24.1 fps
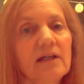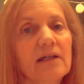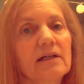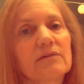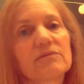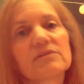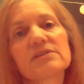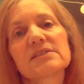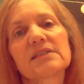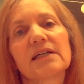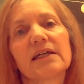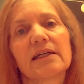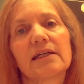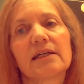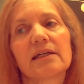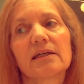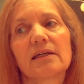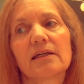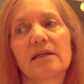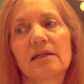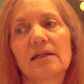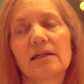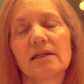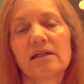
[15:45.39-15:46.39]
It was like
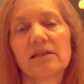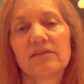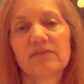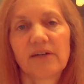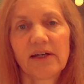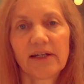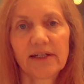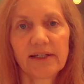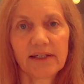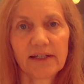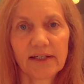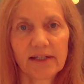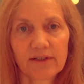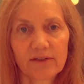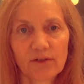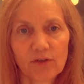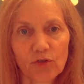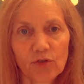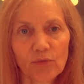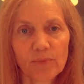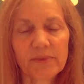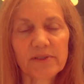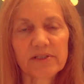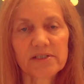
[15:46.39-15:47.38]
if I had
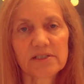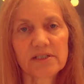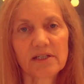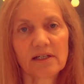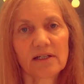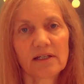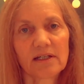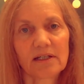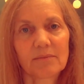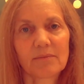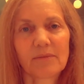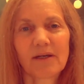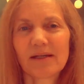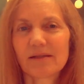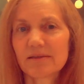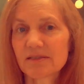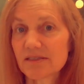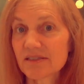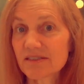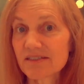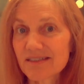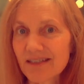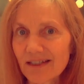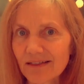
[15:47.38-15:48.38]
open time, I
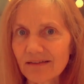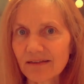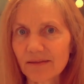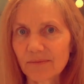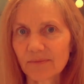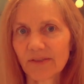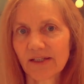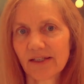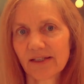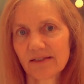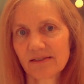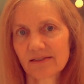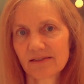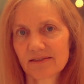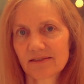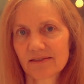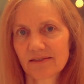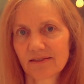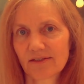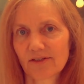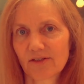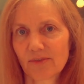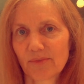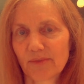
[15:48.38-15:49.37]
still am like this a
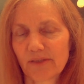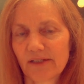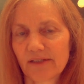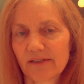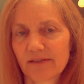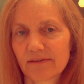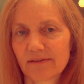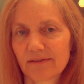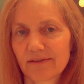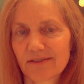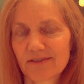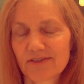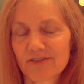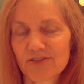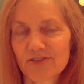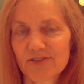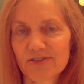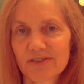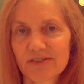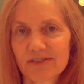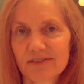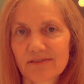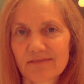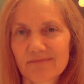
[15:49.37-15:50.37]
little bit. It's
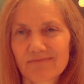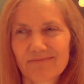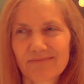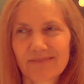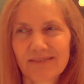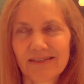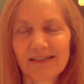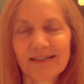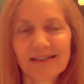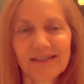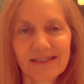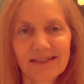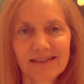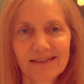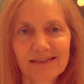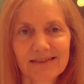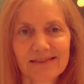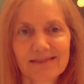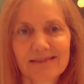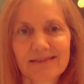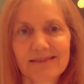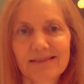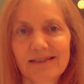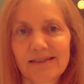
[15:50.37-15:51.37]
just that eating
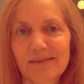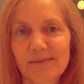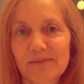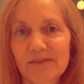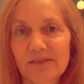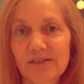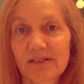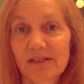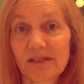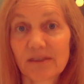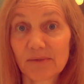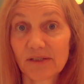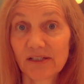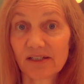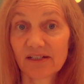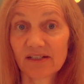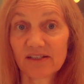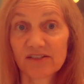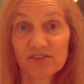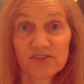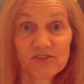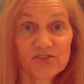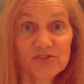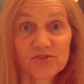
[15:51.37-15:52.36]
doesn't seem to come in
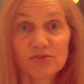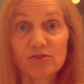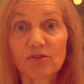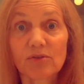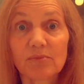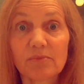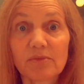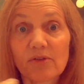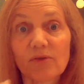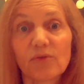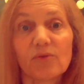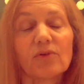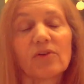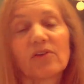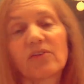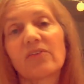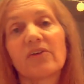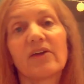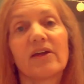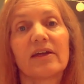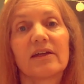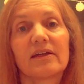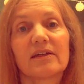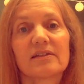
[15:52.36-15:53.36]
and disturb the whole
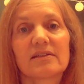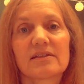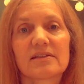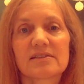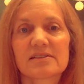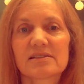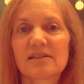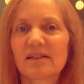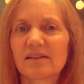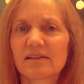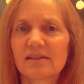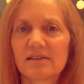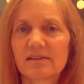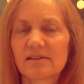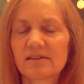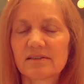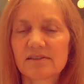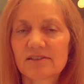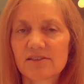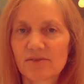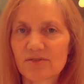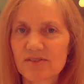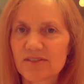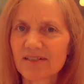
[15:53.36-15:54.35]
thing. It's not
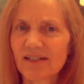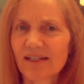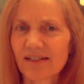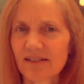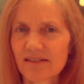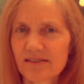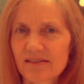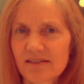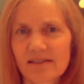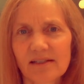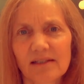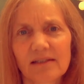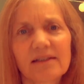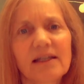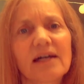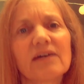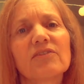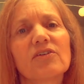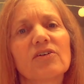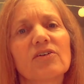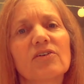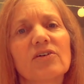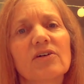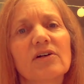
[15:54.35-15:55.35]
to the
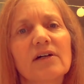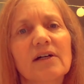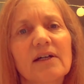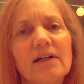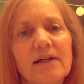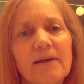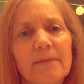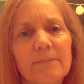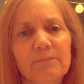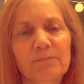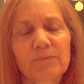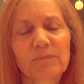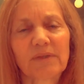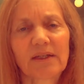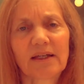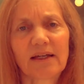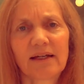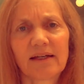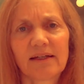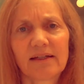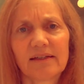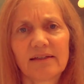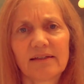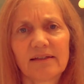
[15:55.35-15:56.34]
level
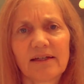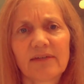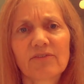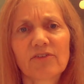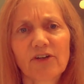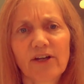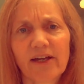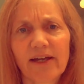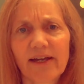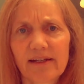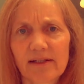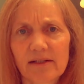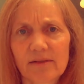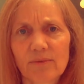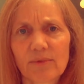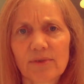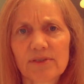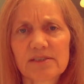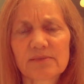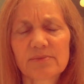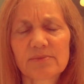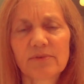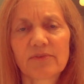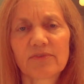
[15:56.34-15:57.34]
I ever had it
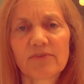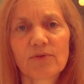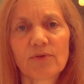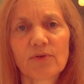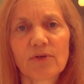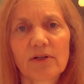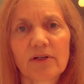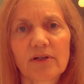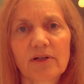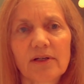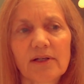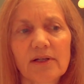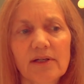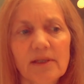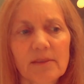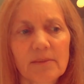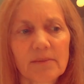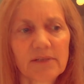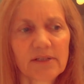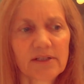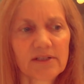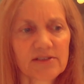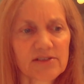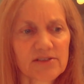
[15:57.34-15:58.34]
once before.
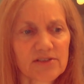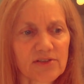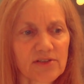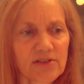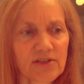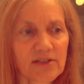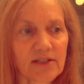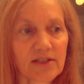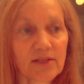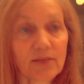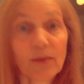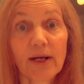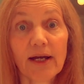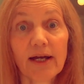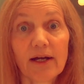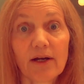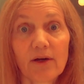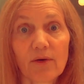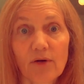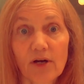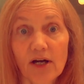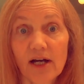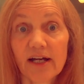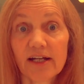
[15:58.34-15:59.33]
But I'll still think,
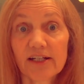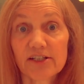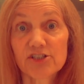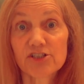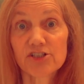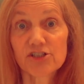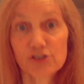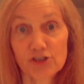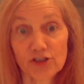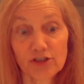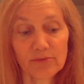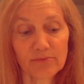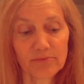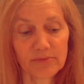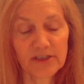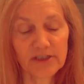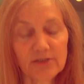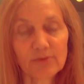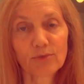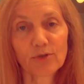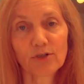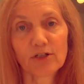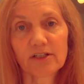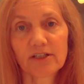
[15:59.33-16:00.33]
wow, I should
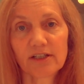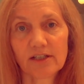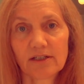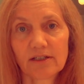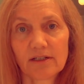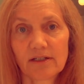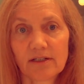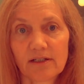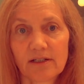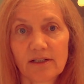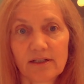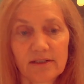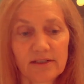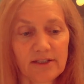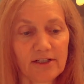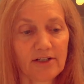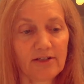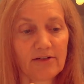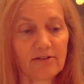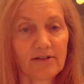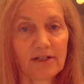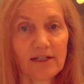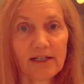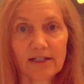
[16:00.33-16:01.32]
working on,
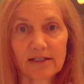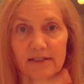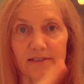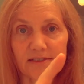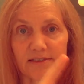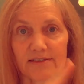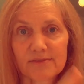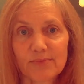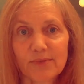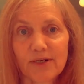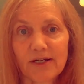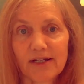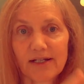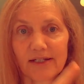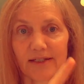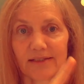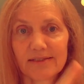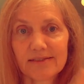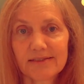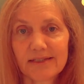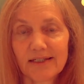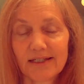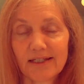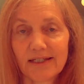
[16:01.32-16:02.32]
X,
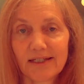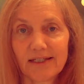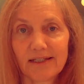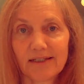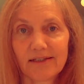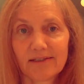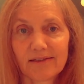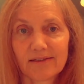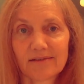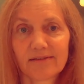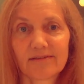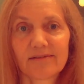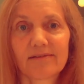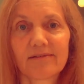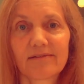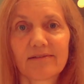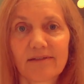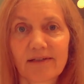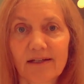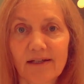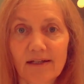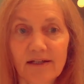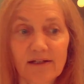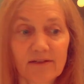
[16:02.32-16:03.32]
Y, Z
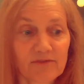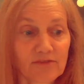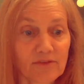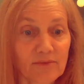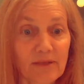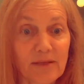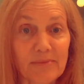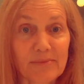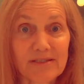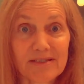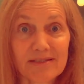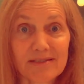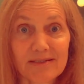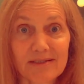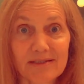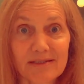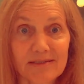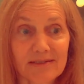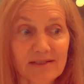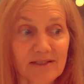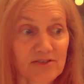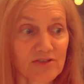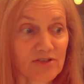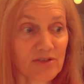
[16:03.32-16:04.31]
for my
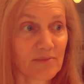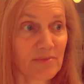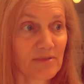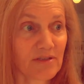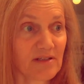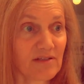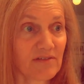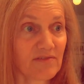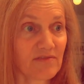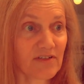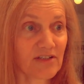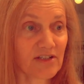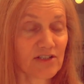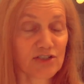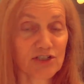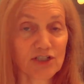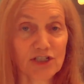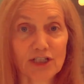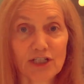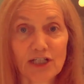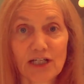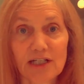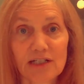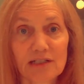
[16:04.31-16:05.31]
business. I should be
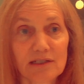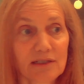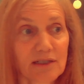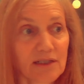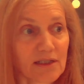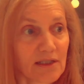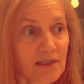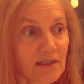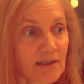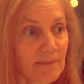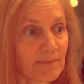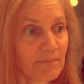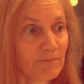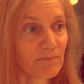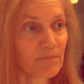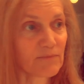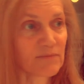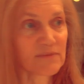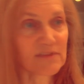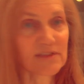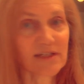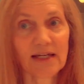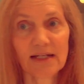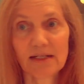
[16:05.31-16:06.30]
finishing that
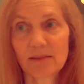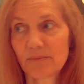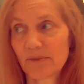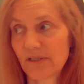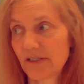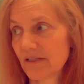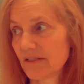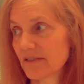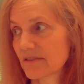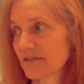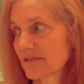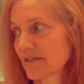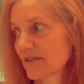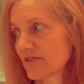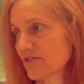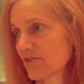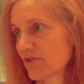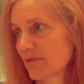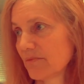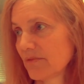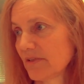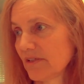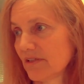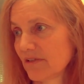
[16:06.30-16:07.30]
database. I
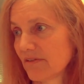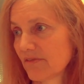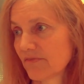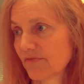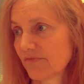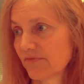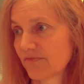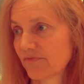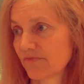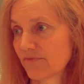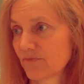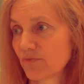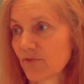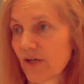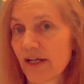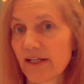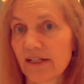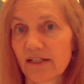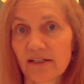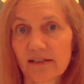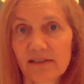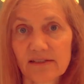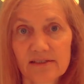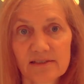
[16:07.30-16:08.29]
should be
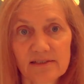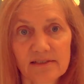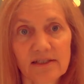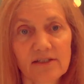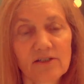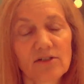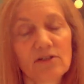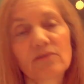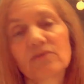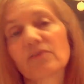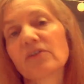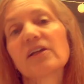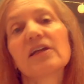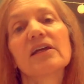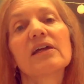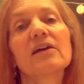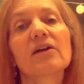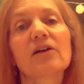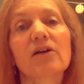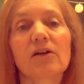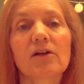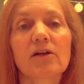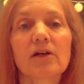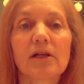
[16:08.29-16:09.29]
writing this thing over
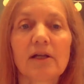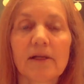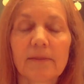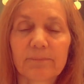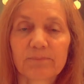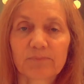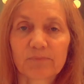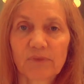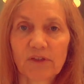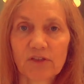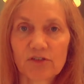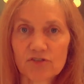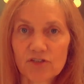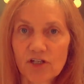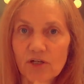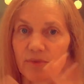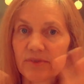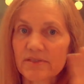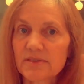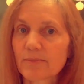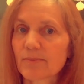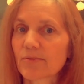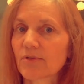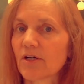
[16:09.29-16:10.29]
here. There's
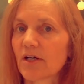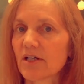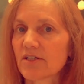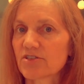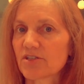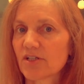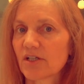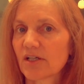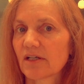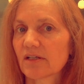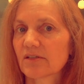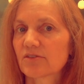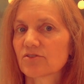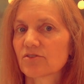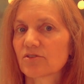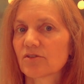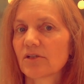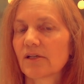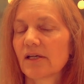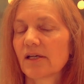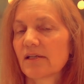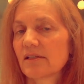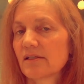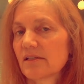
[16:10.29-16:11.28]
always a project,
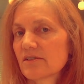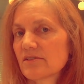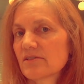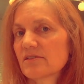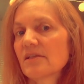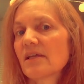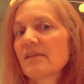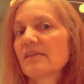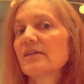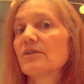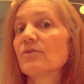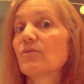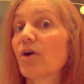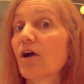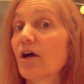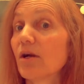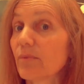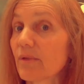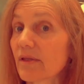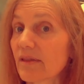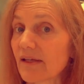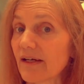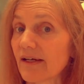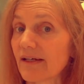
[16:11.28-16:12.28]
and nothing wrong
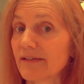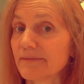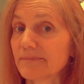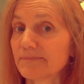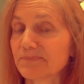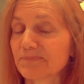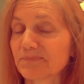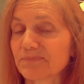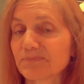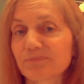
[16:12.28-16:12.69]
with that.